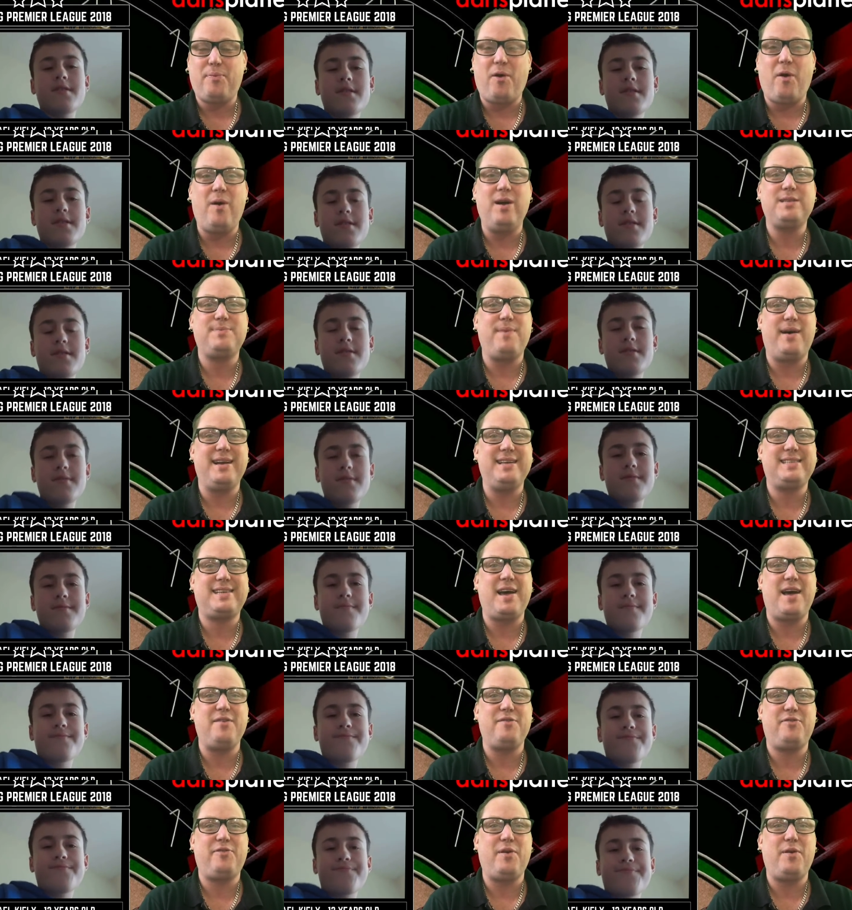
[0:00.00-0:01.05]
Speaker 1: the prize money's
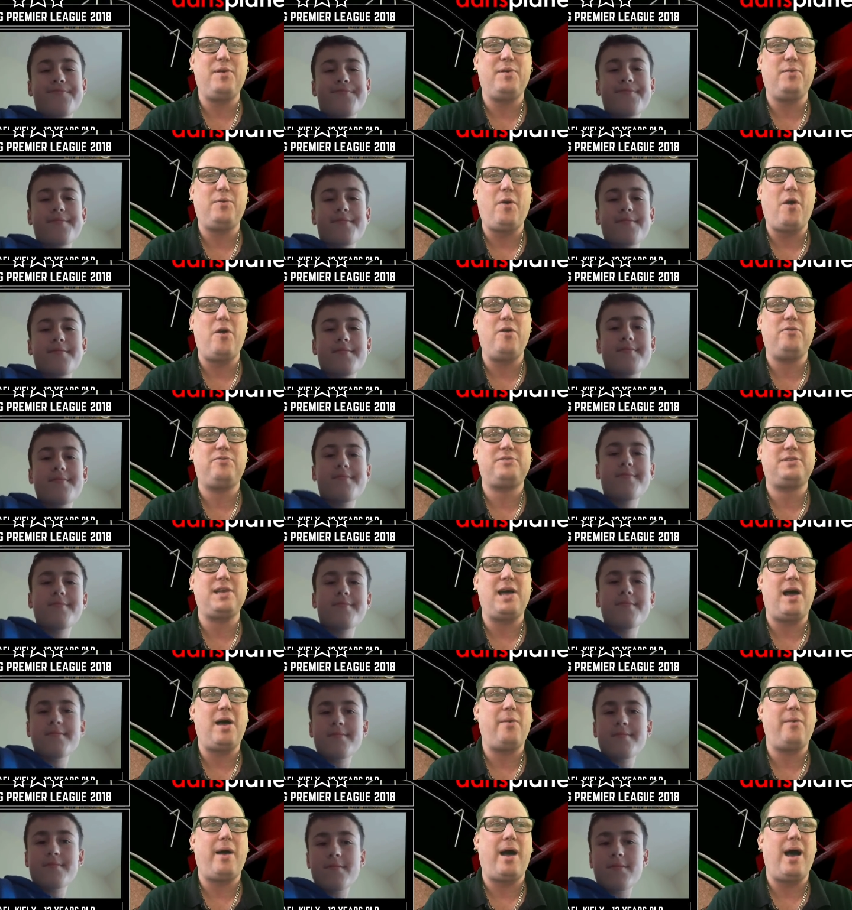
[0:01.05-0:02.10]
going through the roof.
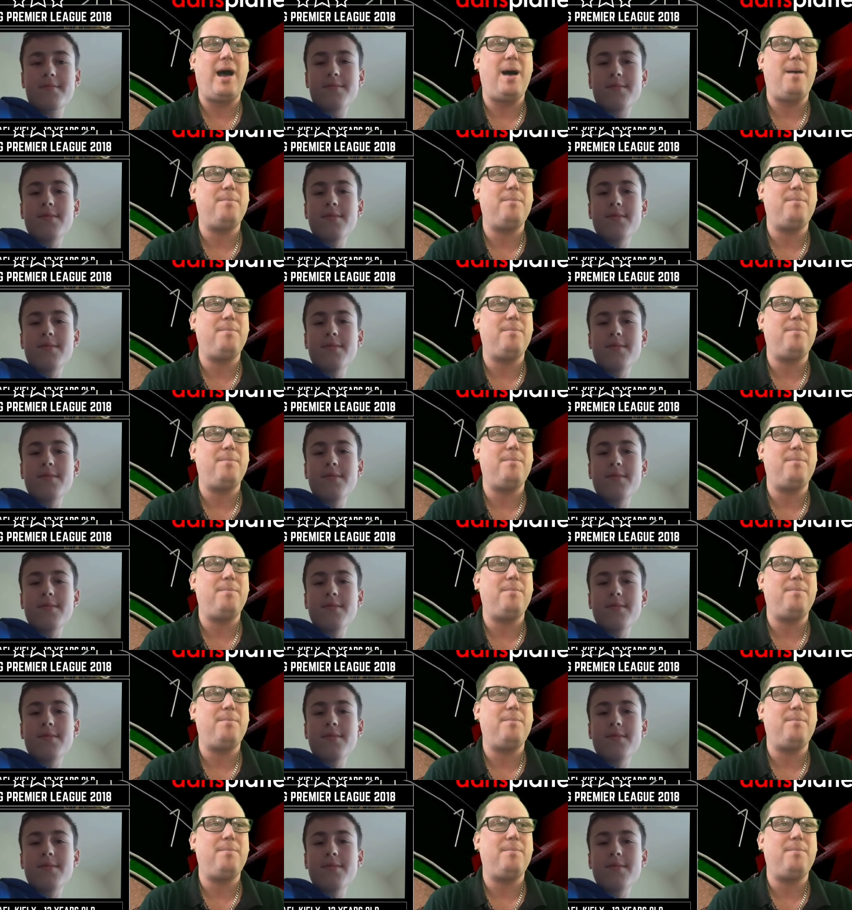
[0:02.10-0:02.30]
So